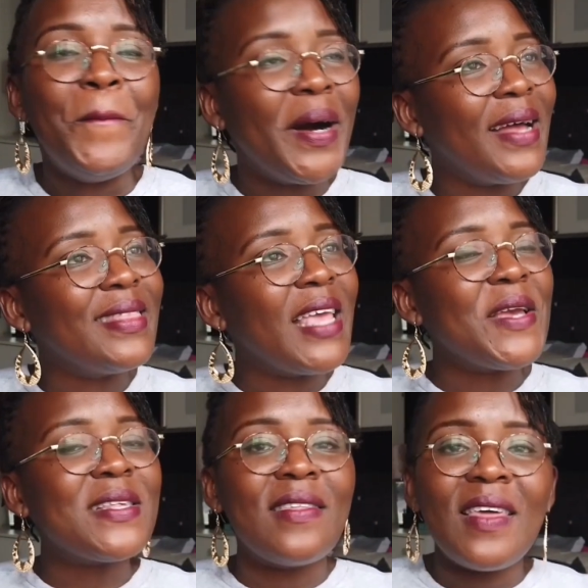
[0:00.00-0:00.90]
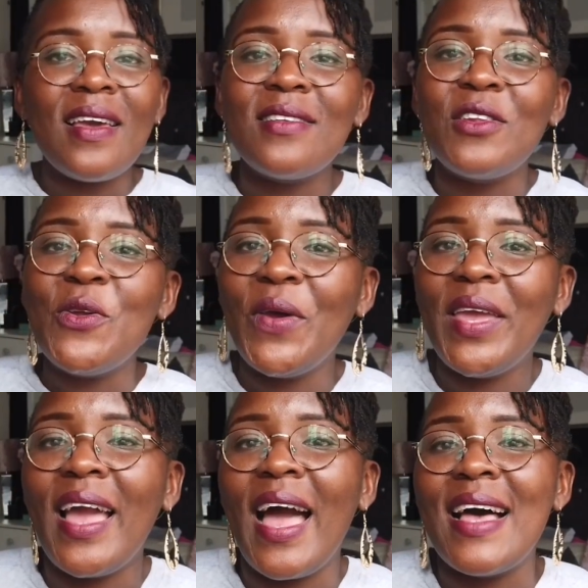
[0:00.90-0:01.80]
but there is nothing as
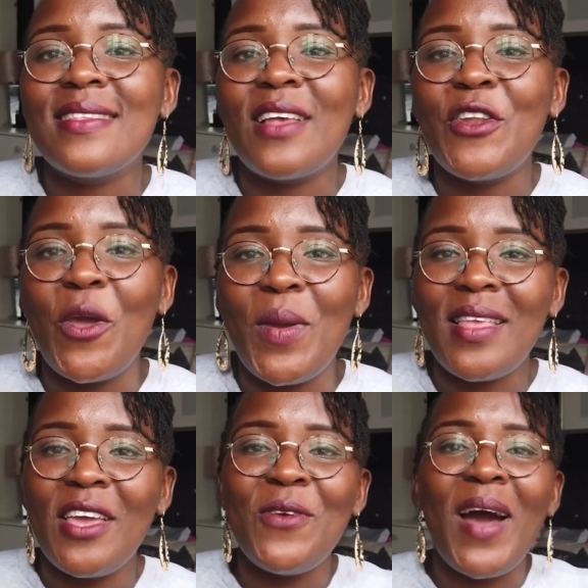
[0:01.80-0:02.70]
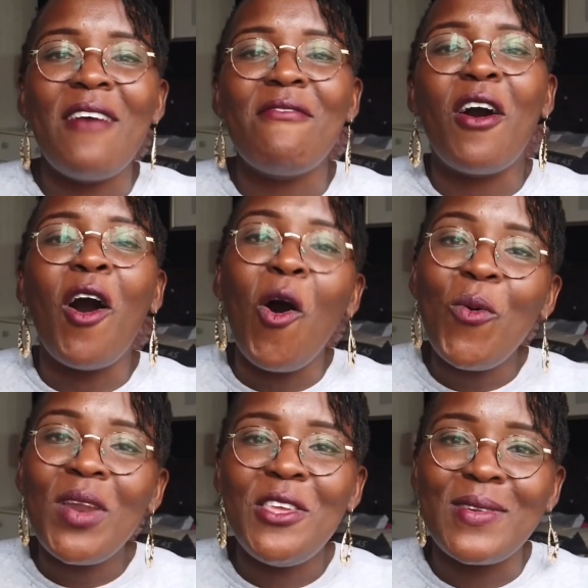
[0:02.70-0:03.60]
annoying as knowing that you have a
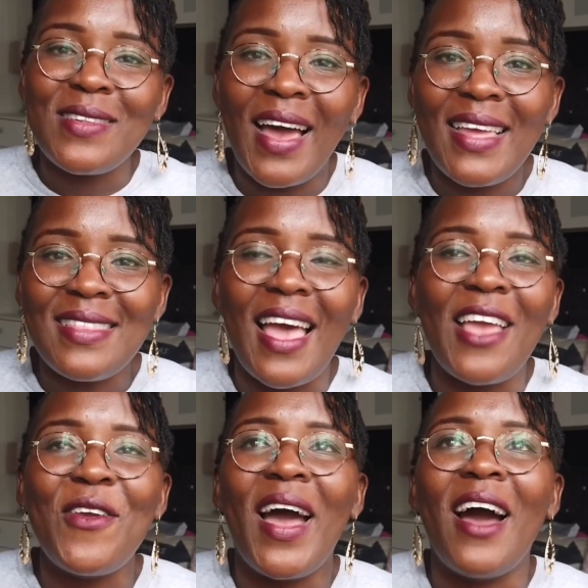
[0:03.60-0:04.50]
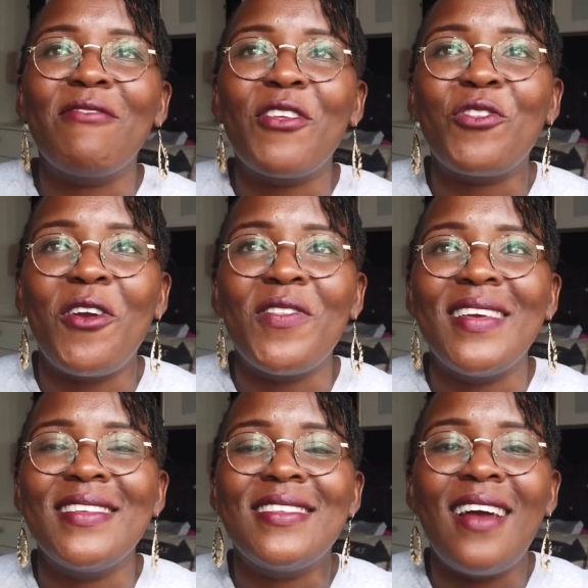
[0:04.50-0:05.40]
hole in your tights and you have to throw
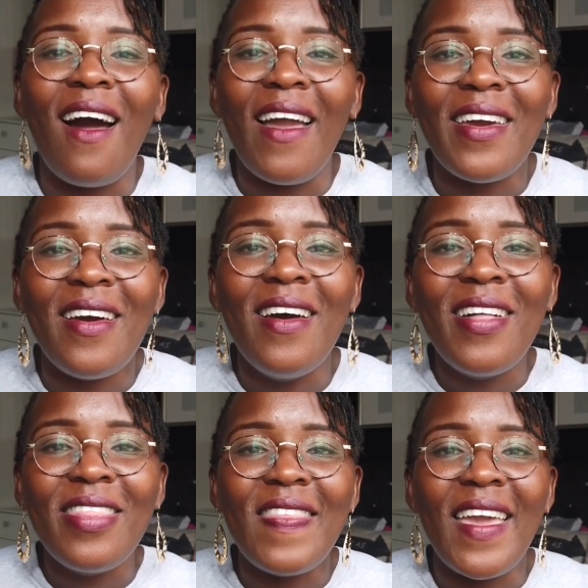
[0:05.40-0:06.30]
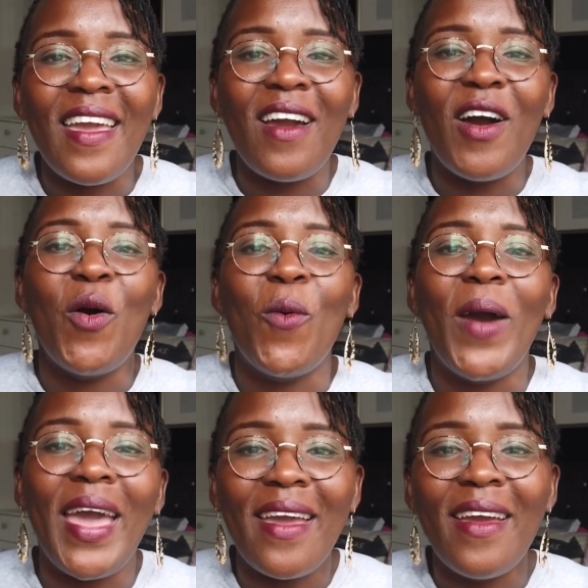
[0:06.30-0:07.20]
the entire thing
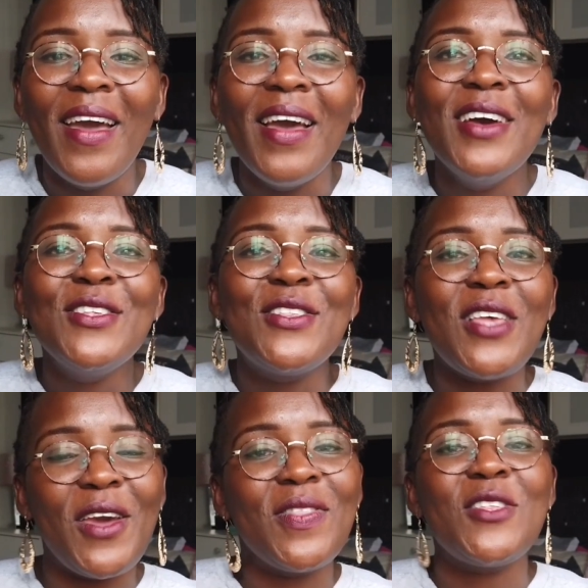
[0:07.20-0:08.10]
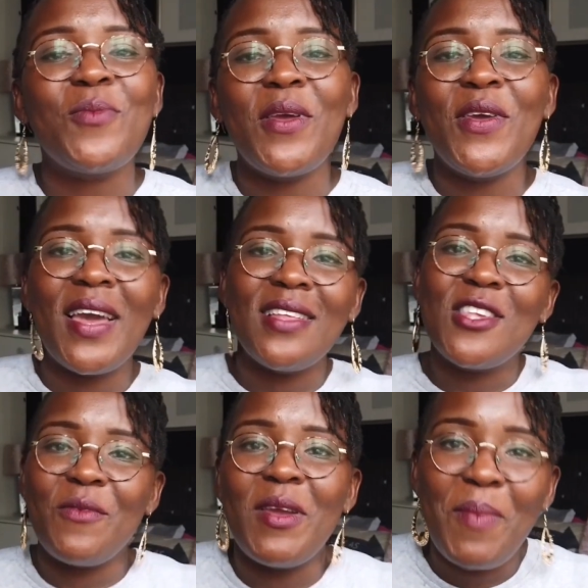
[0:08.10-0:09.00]
away. So this way you get
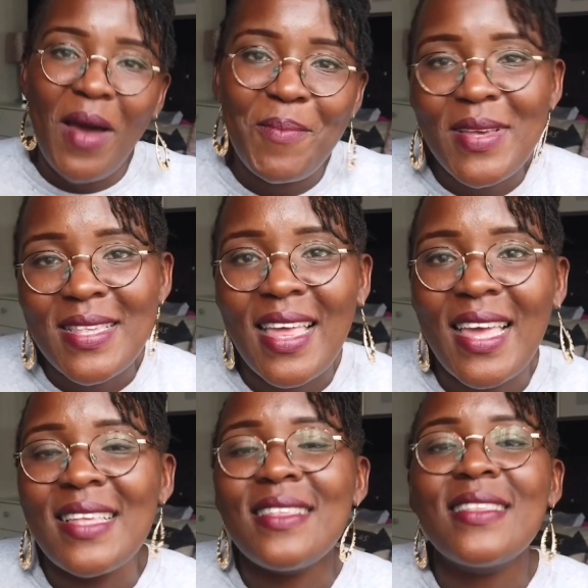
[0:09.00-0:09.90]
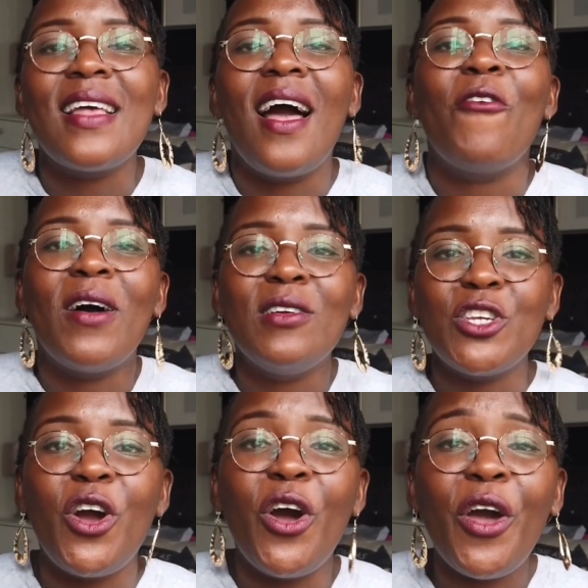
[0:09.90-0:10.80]
to repurpose things
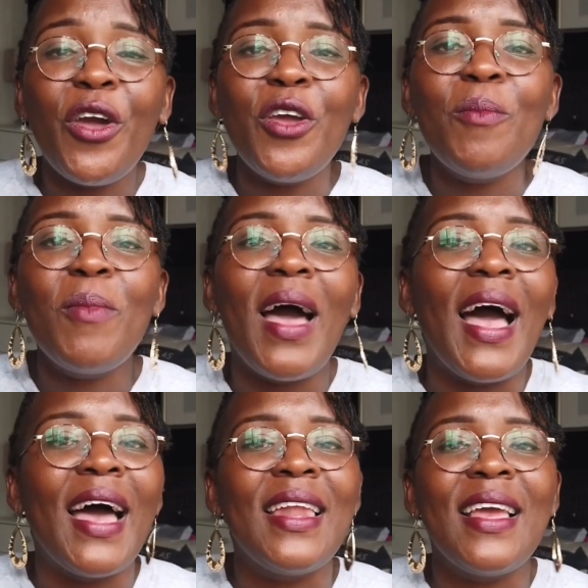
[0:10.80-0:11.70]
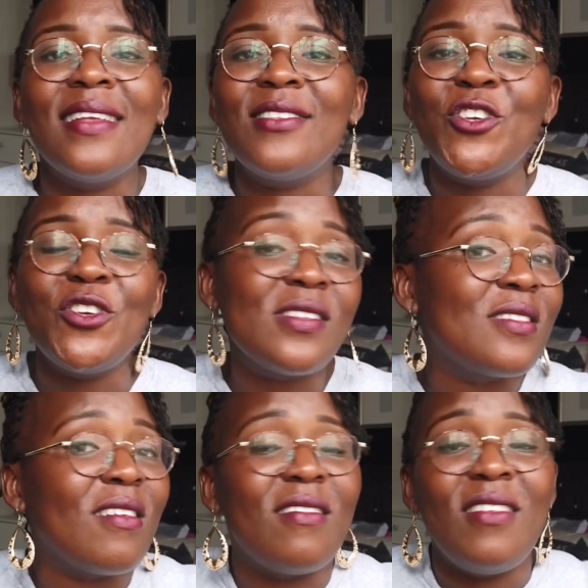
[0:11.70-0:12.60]
around your home, and it's just,
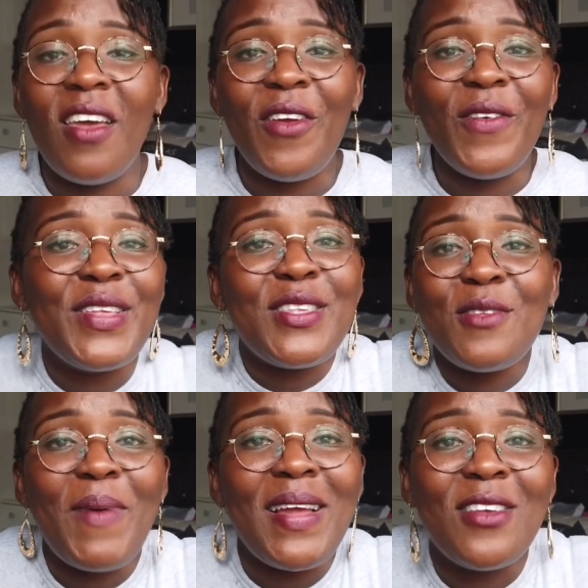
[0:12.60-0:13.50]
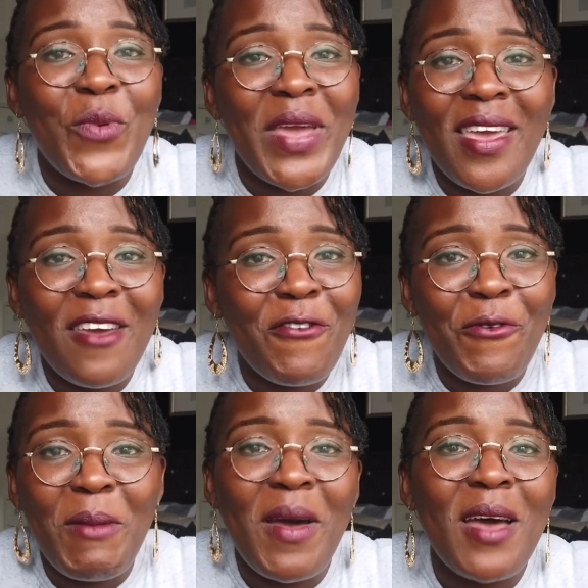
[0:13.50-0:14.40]
you know, it's just better. We're here for
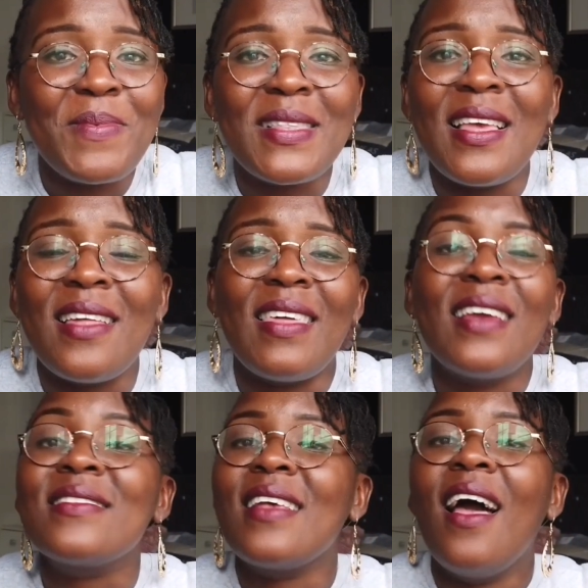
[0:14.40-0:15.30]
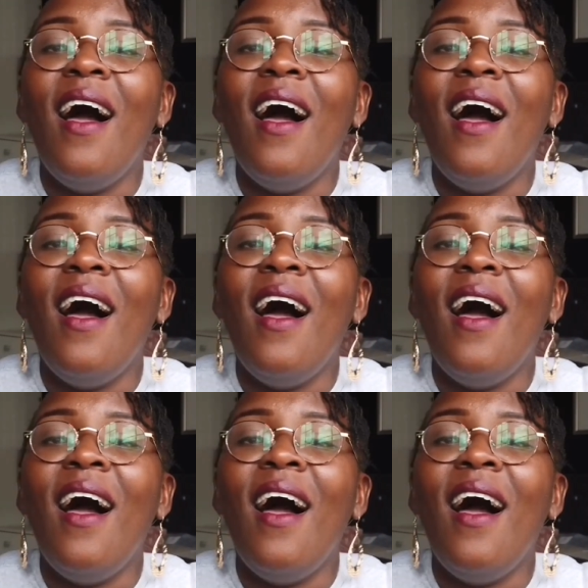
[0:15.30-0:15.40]
repurposing things